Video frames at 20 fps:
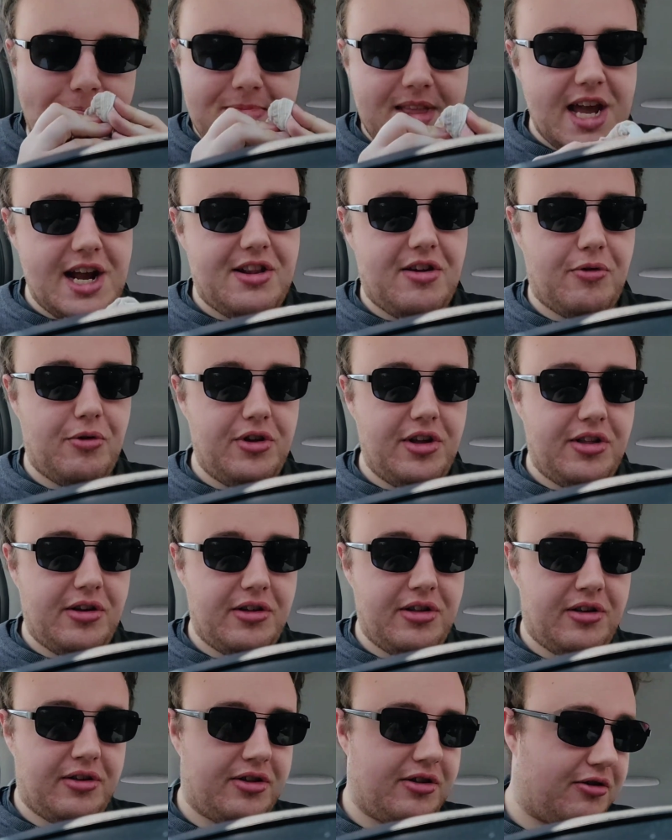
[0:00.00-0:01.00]
It's a really
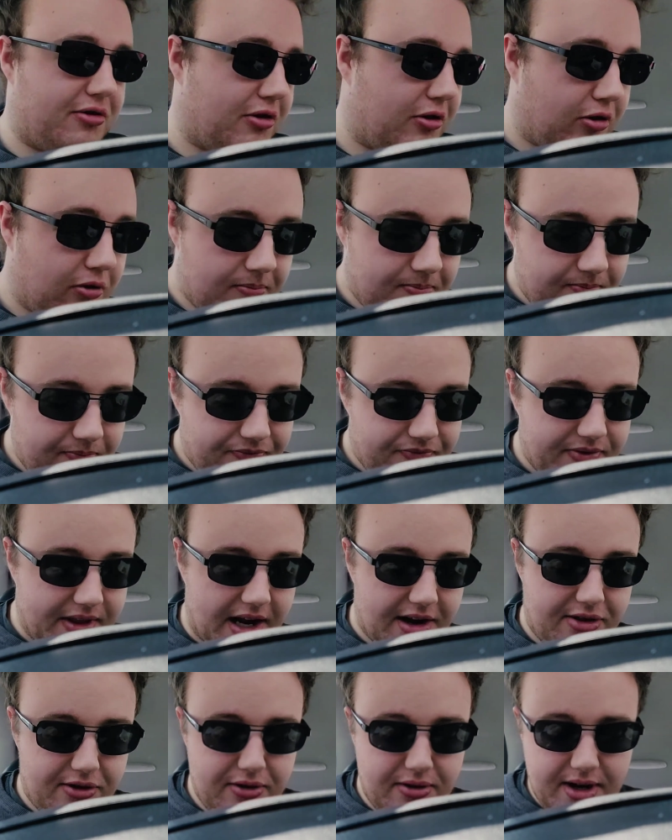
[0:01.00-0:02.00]
solid sausage roll
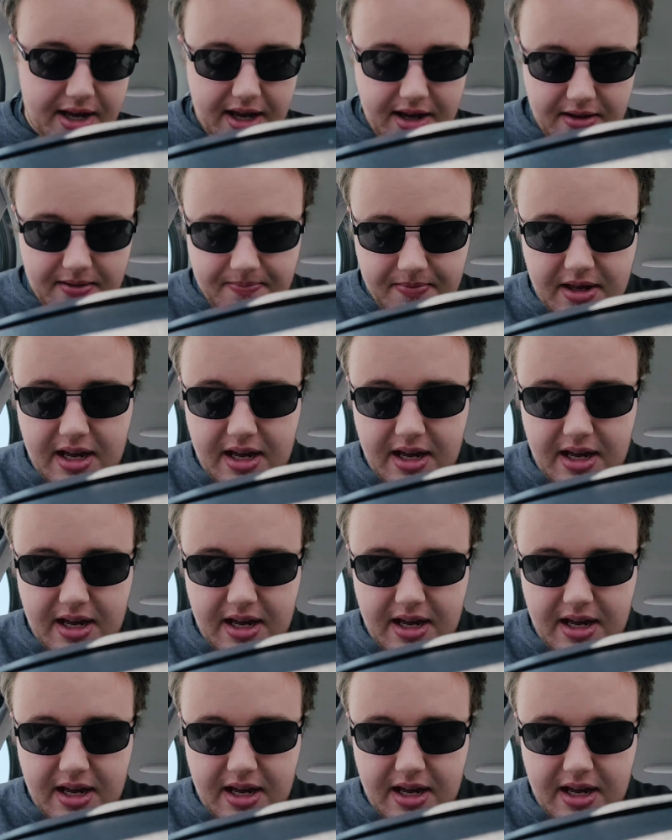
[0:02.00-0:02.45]
that's unique.